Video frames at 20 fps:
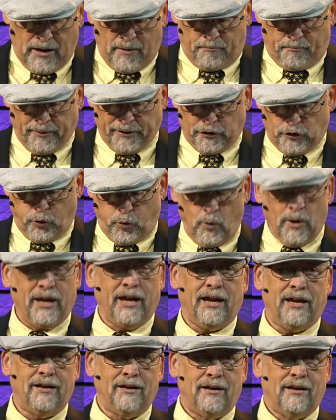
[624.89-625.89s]

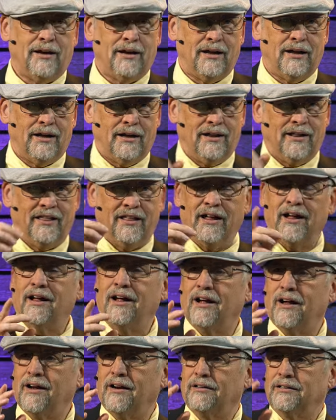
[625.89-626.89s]
between
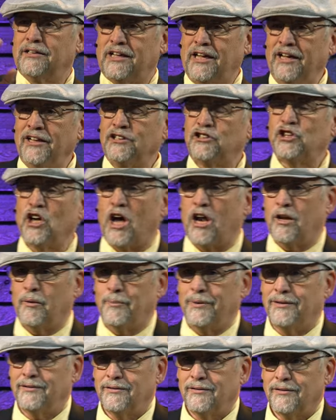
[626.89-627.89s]
King
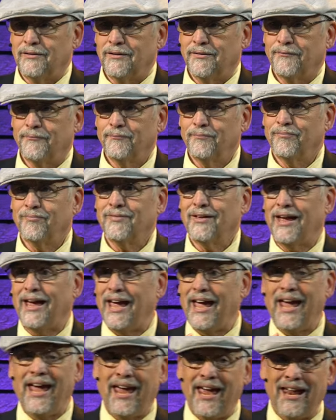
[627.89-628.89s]
Solomon
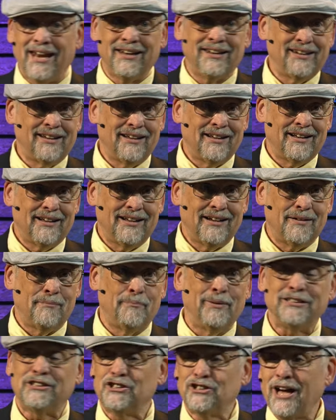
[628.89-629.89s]
and
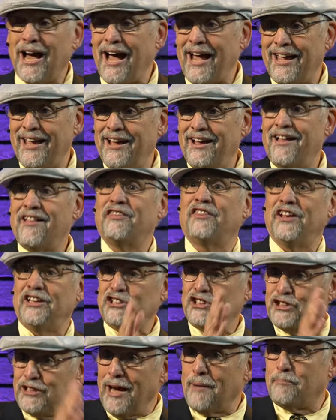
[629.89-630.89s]
Messiah, the
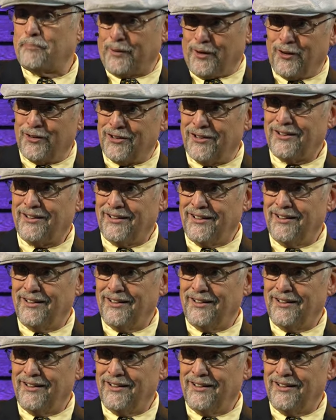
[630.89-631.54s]
shepherd.